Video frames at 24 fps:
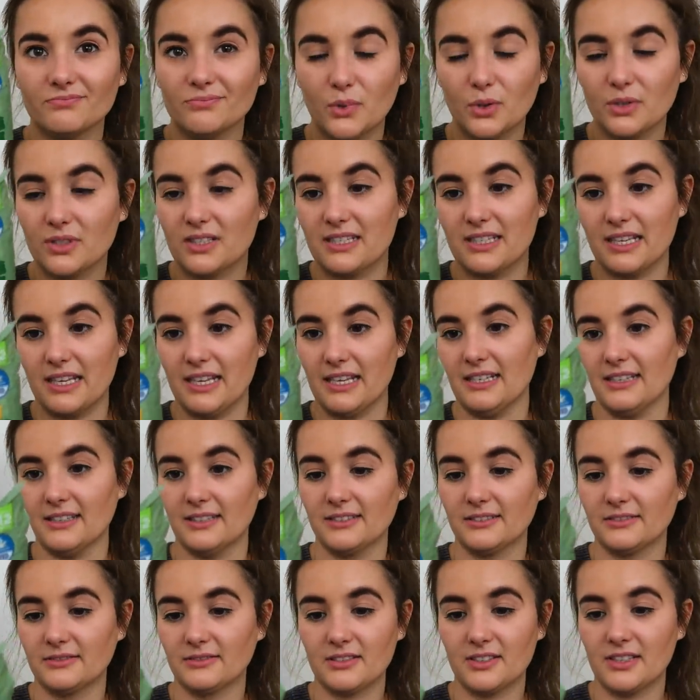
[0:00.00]
We'll see.
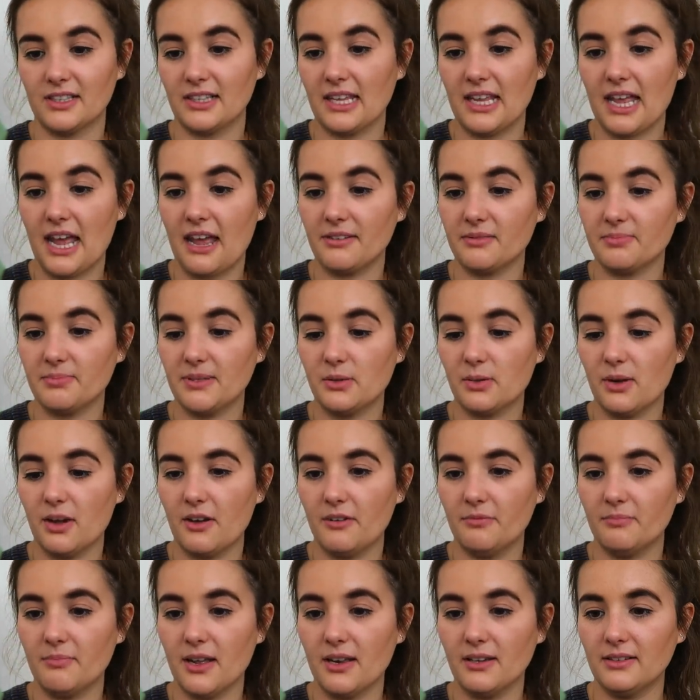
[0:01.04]
Do they have to be
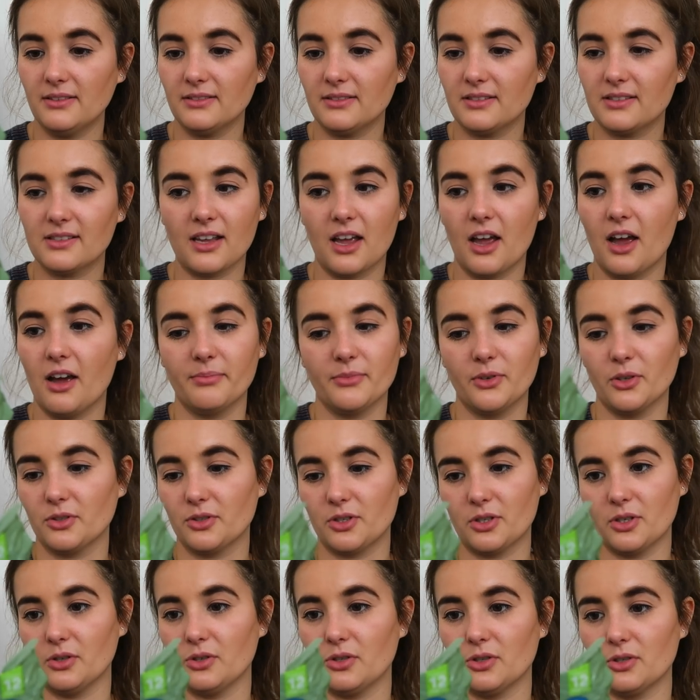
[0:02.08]
12 months? I'm not
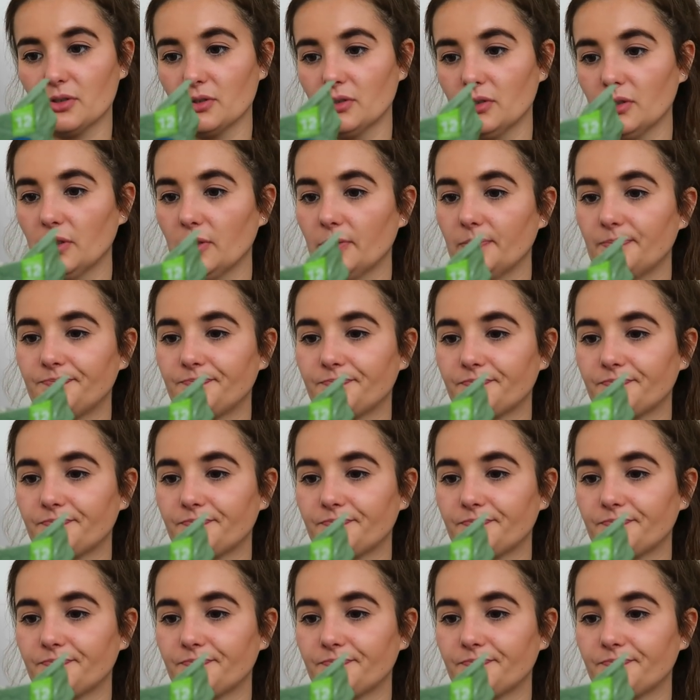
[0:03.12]
too sure.